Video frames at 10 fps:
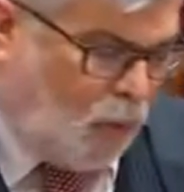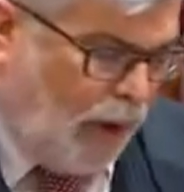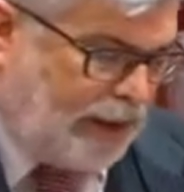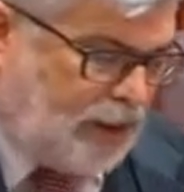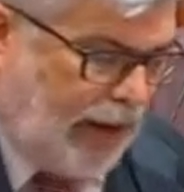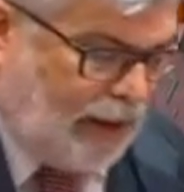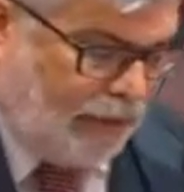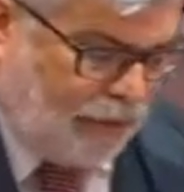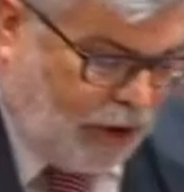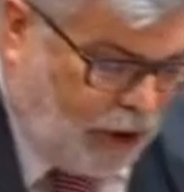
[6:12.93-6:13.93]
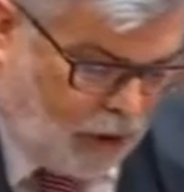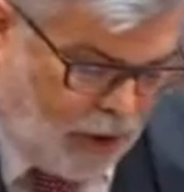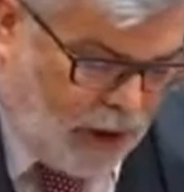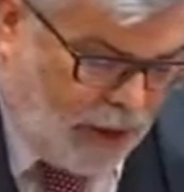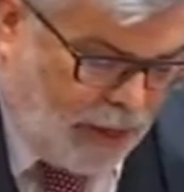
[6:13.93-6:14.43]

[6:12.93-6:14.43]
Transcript: We take the view